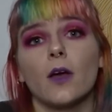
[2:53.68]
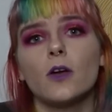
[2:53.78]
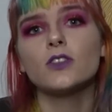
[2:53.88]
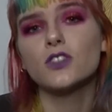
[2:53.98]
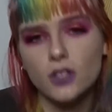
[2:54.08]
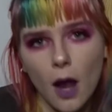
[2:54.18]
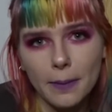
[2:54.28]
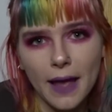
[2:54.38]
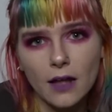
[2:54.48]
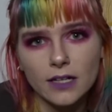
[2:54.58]
stop
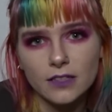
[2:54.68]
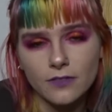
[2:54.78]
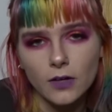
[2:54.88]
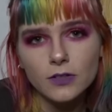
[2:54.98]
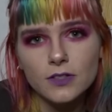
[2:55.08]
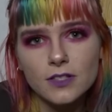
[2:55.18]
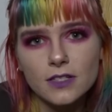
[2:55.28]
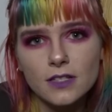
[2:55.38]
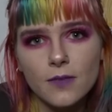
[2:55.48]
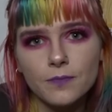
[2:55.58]
counting the
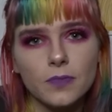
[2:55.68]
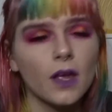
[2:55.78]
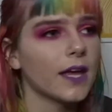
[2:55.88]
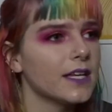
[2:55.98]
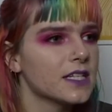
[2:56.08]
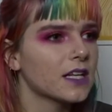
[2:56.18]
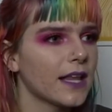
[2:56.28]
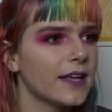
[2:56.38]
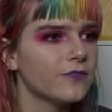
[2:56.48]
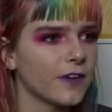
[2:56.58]
votes? He
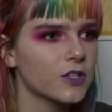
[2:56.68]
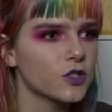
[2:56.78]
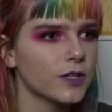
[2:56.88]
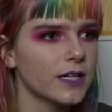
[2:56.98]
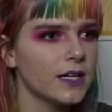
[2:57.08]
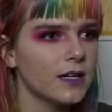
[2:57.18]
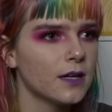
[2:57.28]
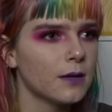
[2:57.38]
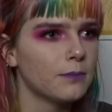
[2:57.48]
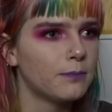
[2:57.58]
declared victory
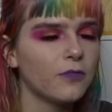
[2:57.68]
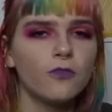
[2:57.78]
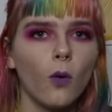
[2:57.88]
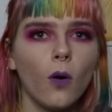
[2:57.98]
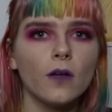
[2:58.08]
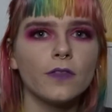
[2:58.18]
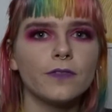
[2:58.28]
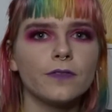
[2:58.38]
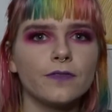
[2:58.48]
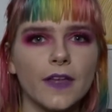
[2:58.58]
before
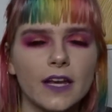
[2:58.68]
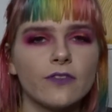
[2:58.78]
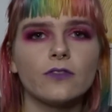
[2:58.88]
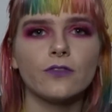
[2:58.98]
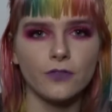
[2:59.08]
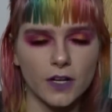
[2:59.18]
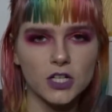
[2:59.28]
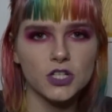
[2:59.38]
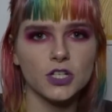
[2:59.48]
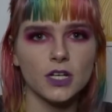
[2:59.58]
they'd even
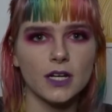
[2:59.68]
finished